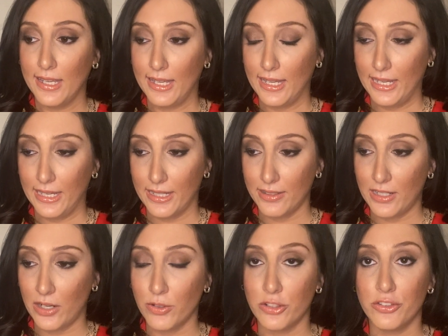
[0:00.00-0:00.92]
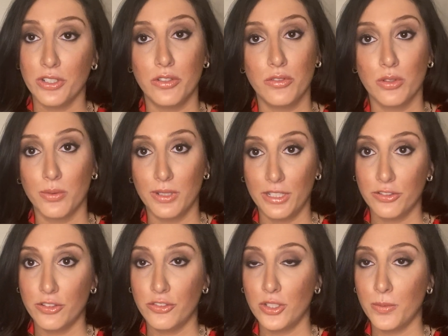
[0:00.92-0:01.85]
and not rushing into a
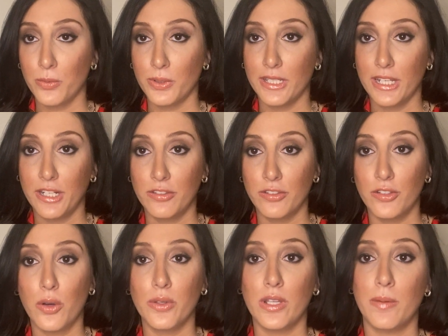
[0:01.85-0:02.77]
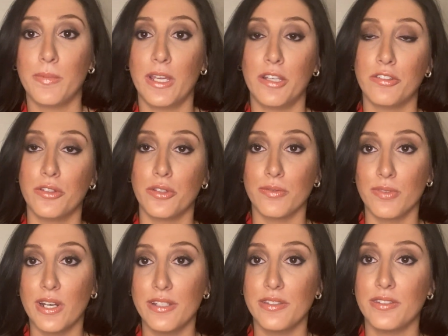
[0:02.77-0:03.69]
relationship, really getting to know them, getting to know their
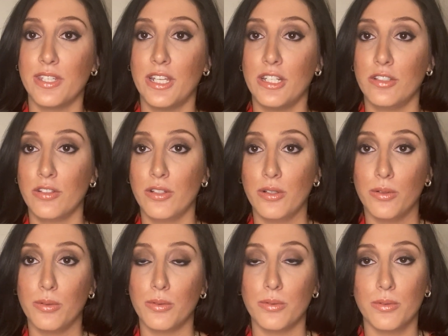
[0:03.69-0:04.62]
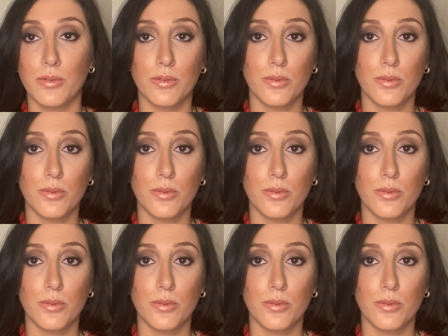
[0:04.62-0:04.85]
friends, getting to know